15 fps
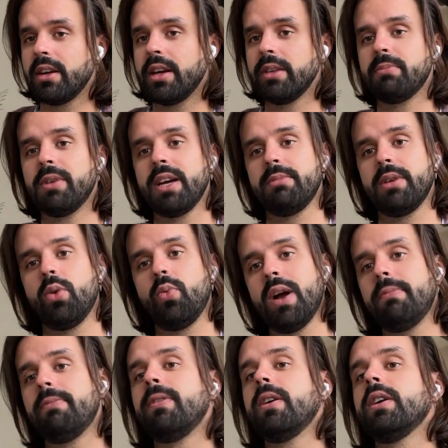it might be a
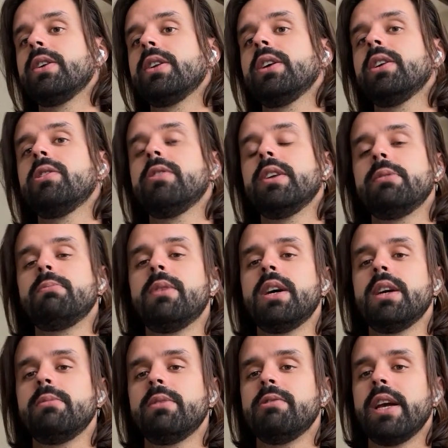web funnel, it
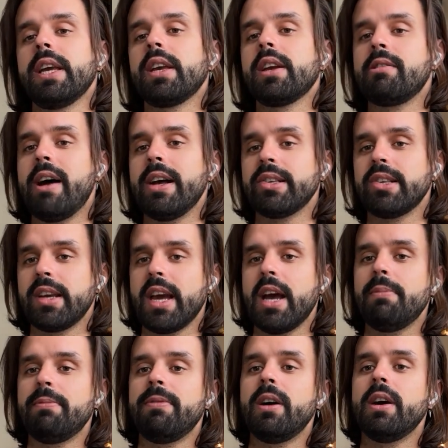might be like classic
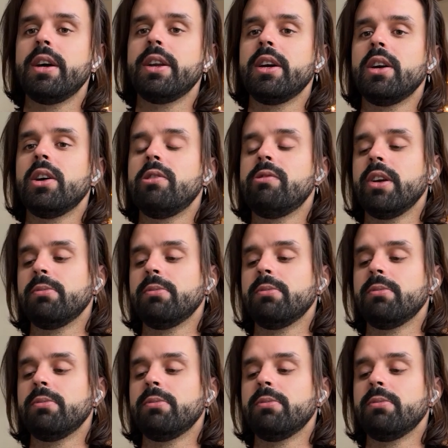app funnel,